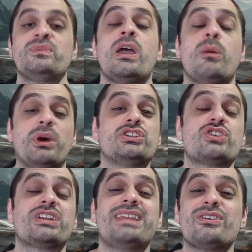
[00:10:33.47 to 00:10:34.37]
But the
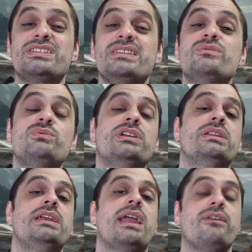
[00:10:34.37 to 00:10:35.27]
trick there is he was
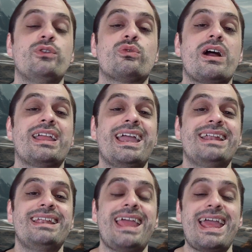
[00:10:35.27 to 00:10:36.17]
wielding a fuel rod
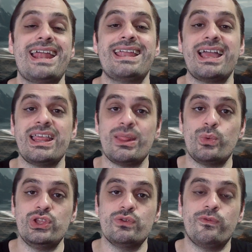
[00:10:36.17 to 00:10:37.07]
cannon, and
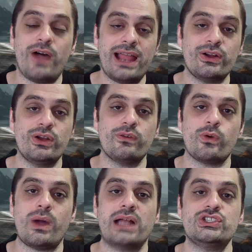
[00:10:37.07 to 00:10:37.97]
when you fire an
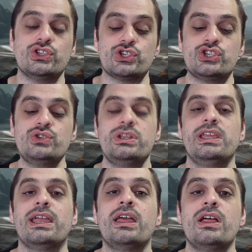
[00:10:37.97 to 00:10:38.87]
Overwatch, you're
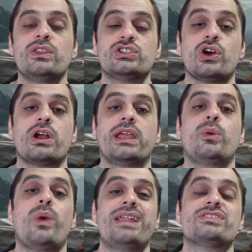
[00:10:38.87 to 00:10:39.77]
shooting the target
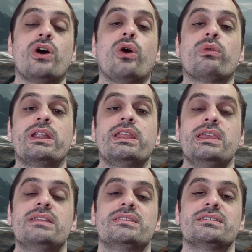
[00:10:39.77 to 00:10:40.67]
when it's already
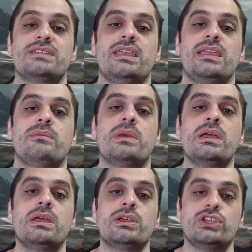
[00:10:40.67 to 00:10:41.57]
in the same
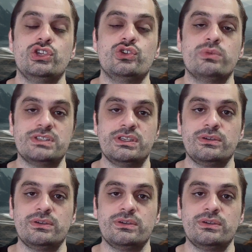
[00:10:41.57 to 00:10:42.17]
cube as you.